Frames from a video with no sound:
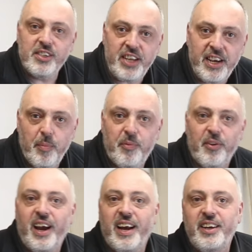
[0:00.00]
to set up
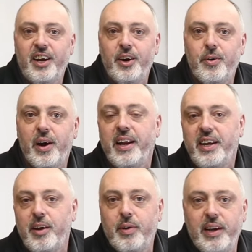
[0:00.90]
for that now,
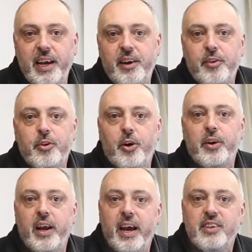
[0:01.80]
and then we'll let it
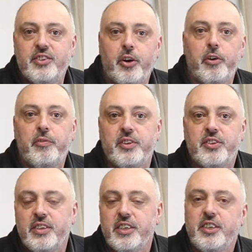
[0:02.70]
run and
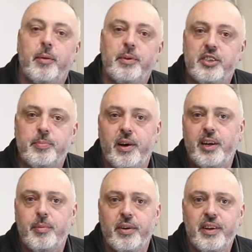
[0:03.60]
surface the top of the
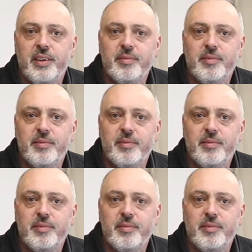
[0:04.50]
spoil board.